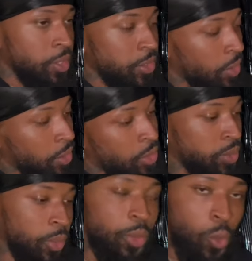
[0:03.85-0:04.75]
So this
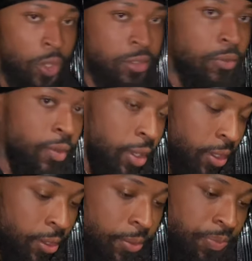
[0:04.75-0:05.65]
was a requested
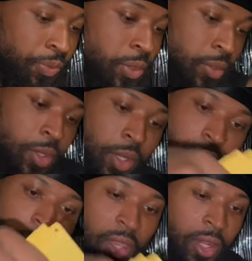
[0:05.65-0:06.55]
video,
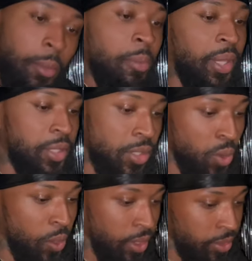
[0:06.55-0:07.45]
and I'm gonna make this
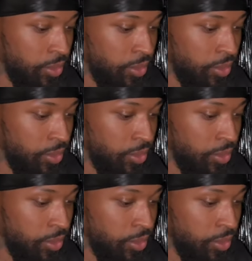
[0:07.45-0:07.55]
quick.